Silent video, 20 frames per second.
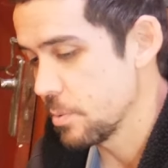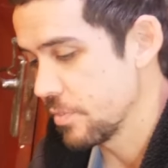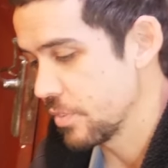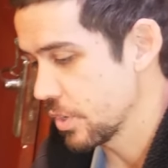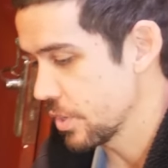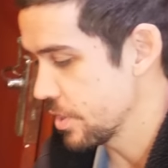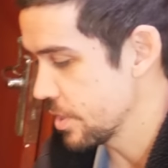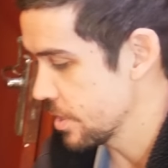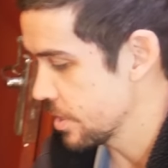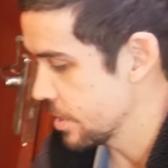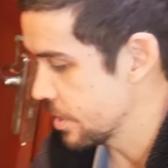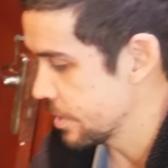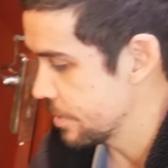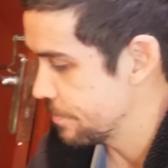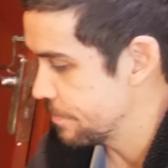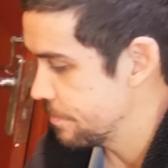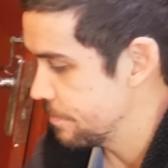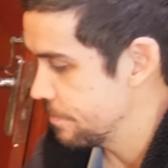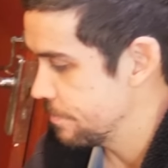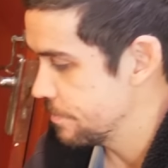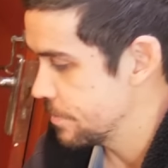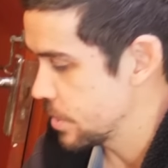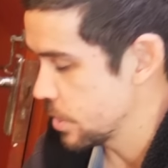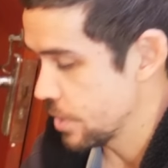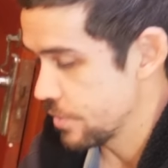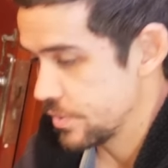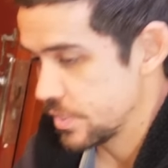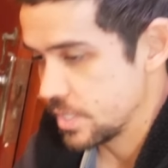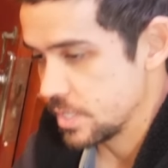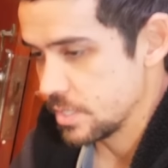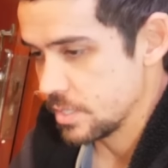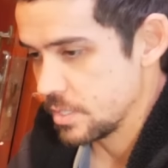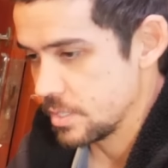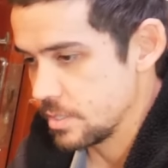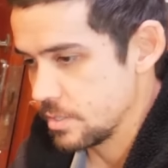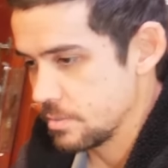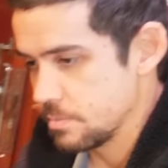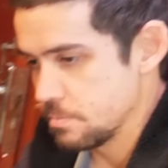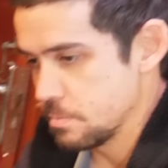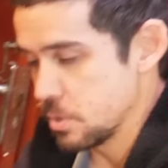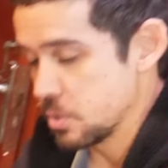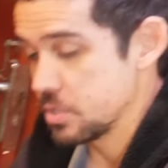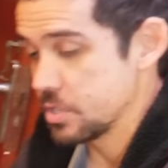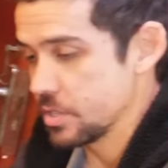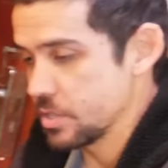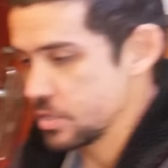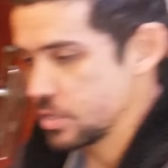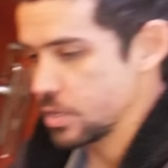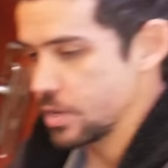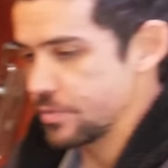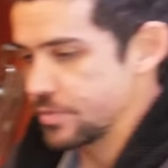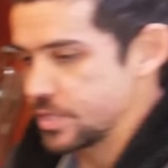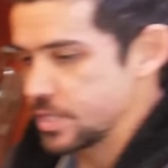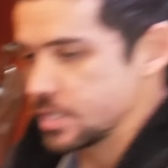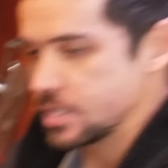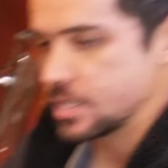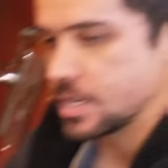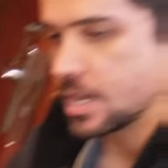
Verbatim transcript: we've got the surfaces, most of the surfaces